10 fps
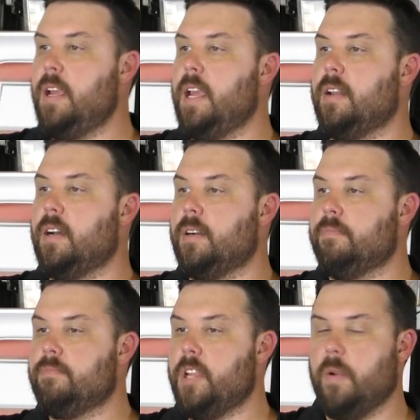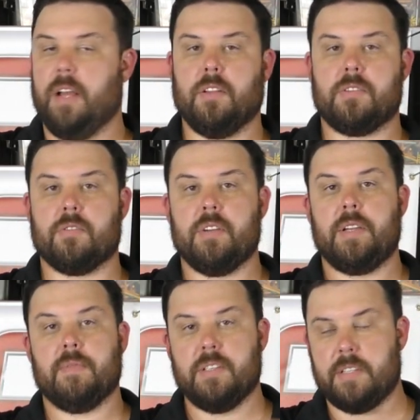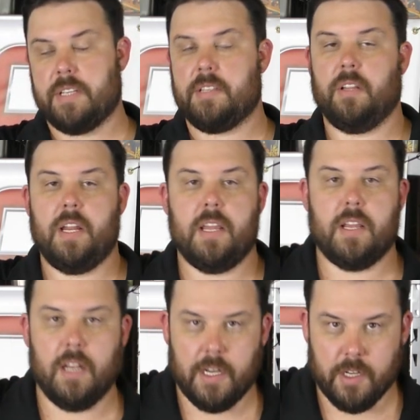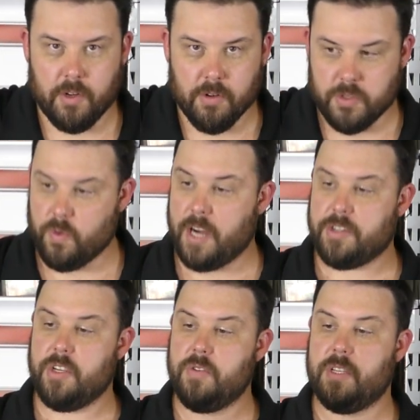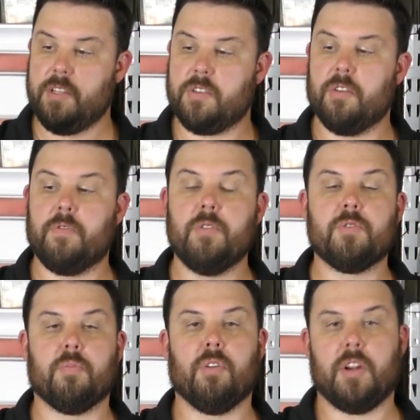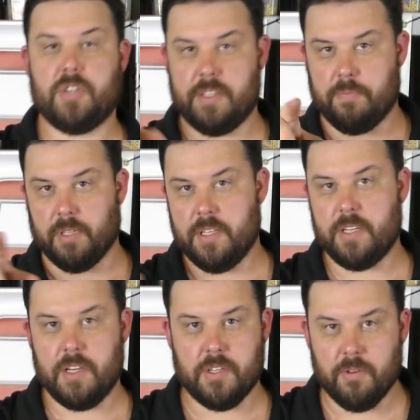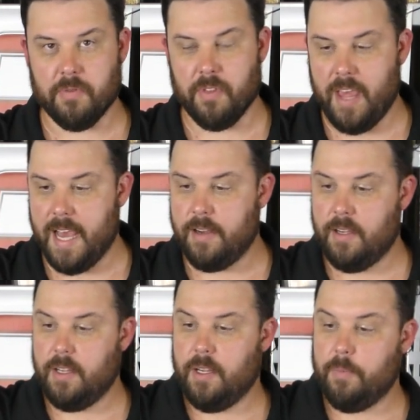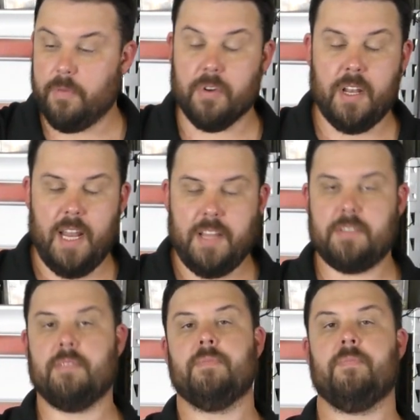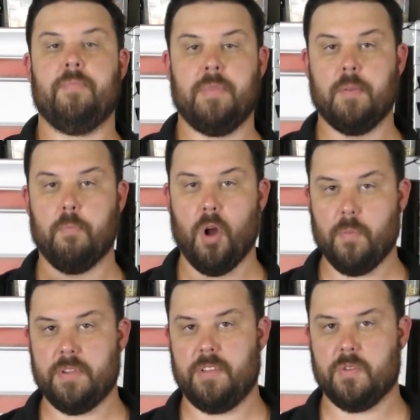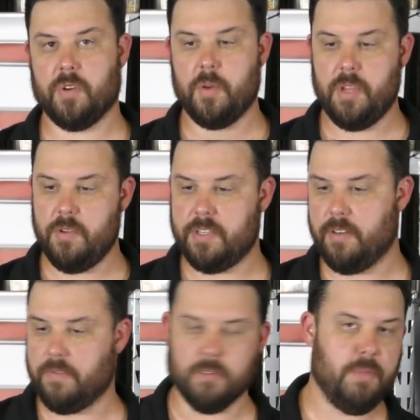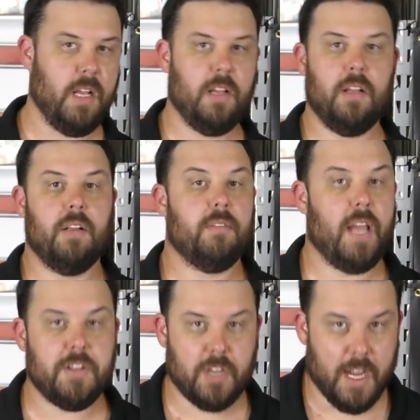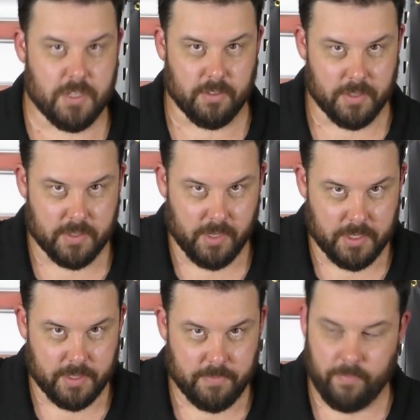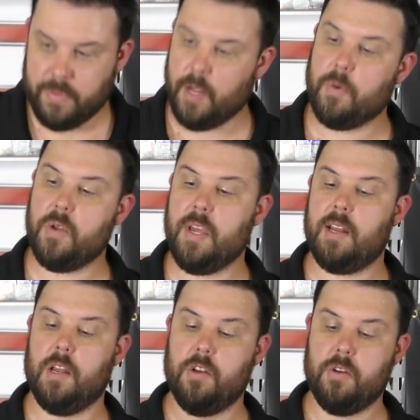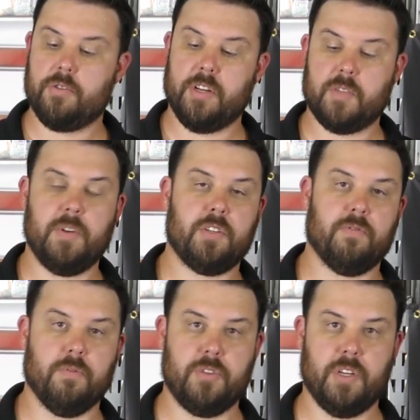in a you know LS3 6L80 Connect & Cruise. We're actually using this in a future so Please stay tuned for that. But for today's purposes, we're going to be using it for educational instruction. Now, when you get a new transmission from